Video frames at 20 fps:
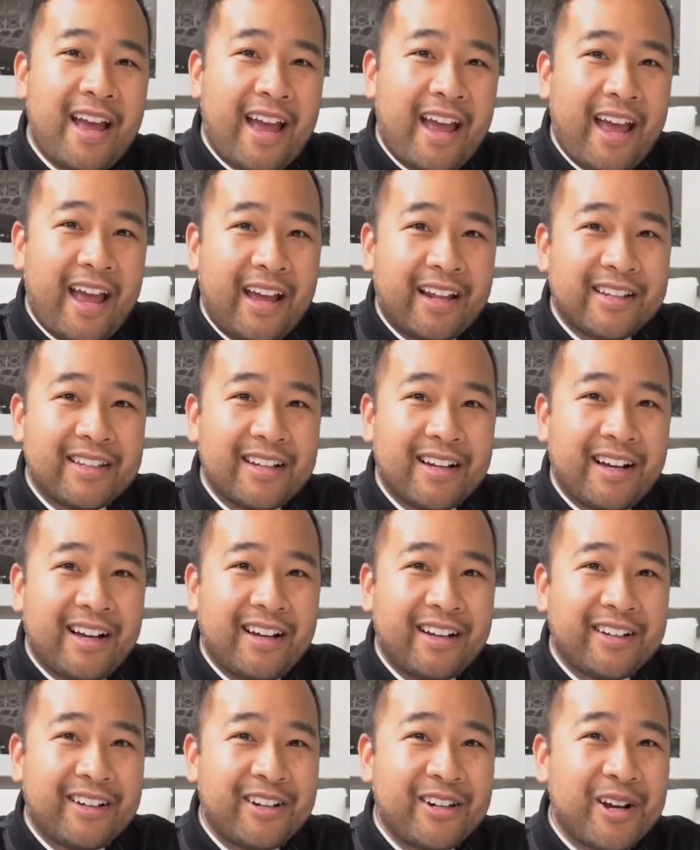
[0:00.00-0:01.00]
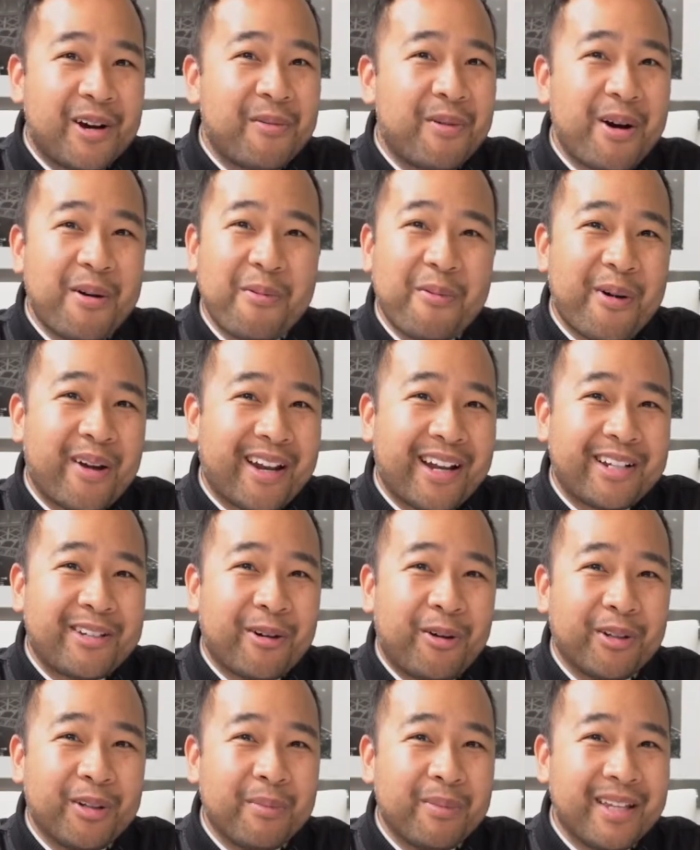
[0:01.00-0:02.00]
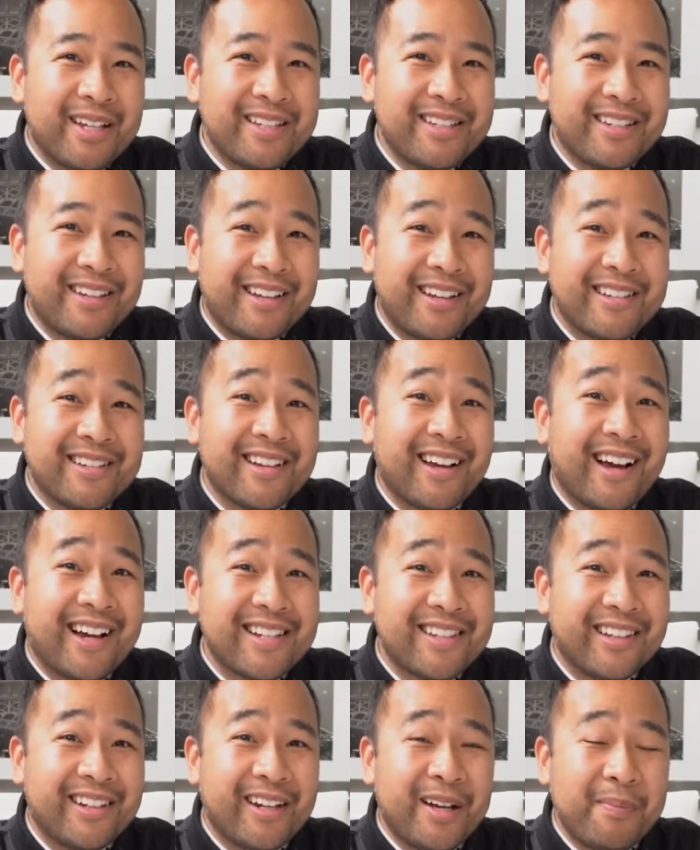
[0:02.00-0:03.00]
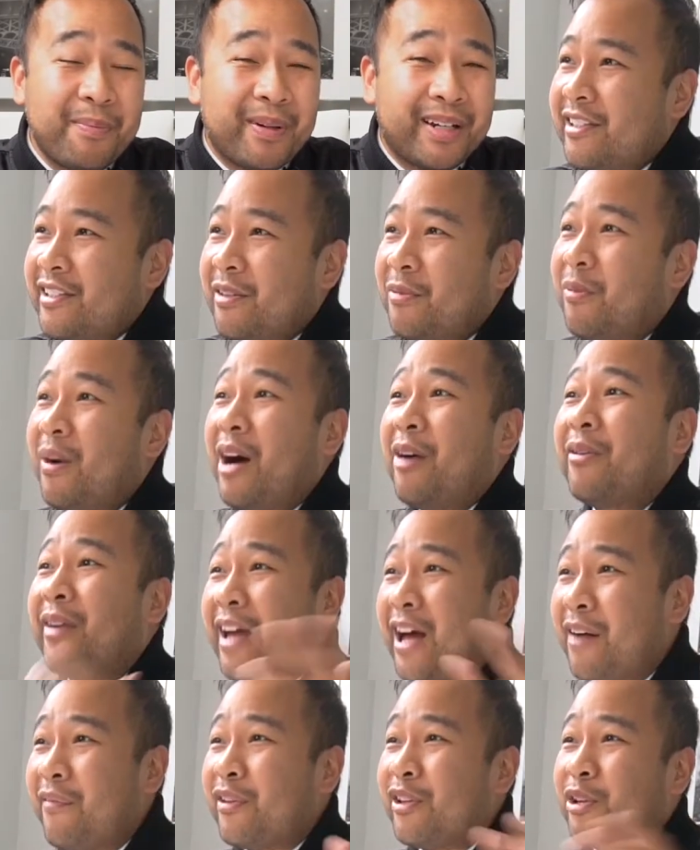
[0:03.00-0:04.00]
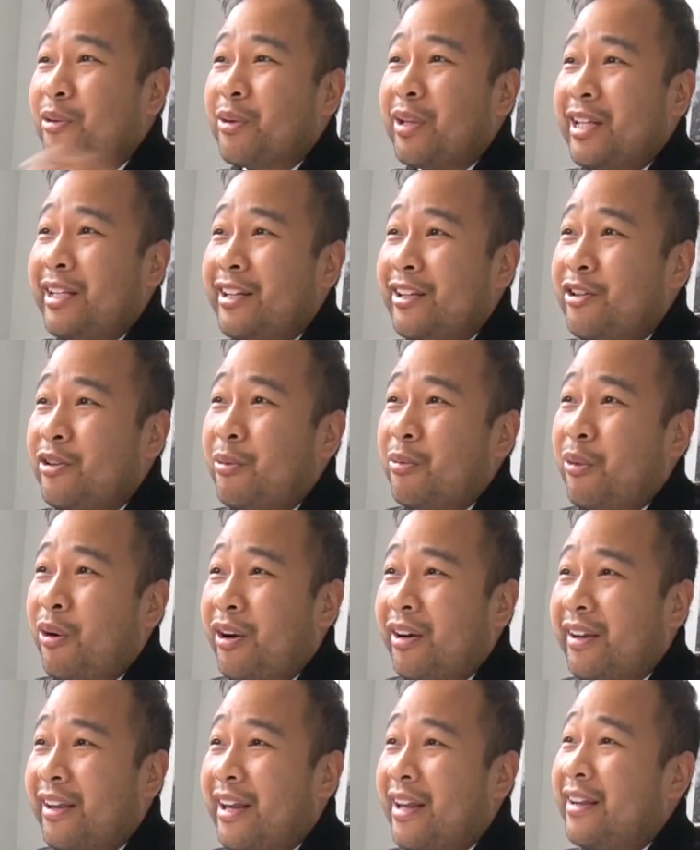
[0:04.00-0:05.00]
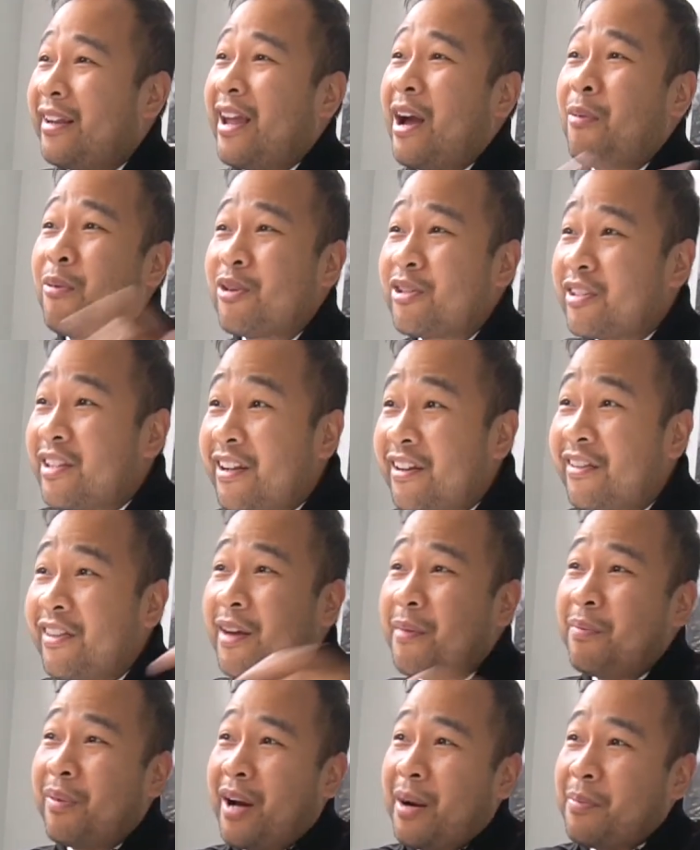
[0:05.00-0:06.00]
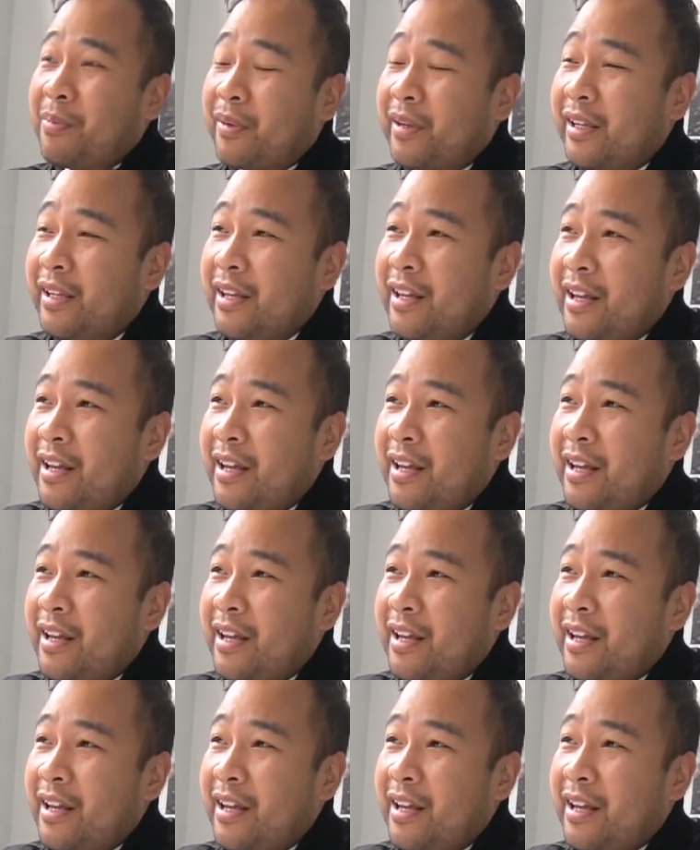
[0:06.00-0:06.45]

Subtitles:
And you know what? When I told him this, his eyes lit up said, wow, Calvin, you really did your work. And now we're set on that property.